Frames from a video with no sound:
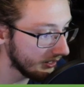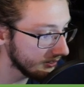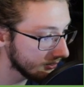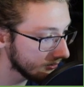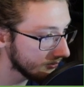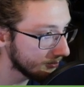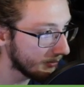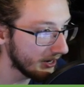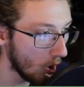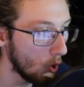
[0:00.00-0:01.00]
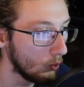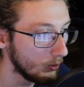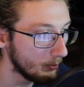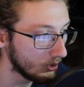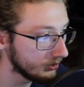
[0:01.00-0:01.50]
guess my
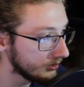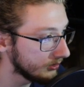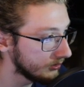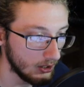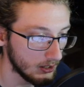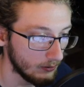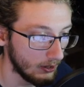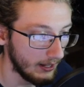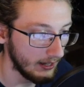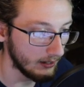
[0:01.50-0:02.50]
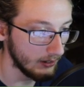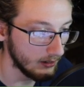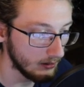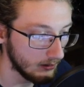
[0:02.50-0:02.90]
own person, just for the heck of it.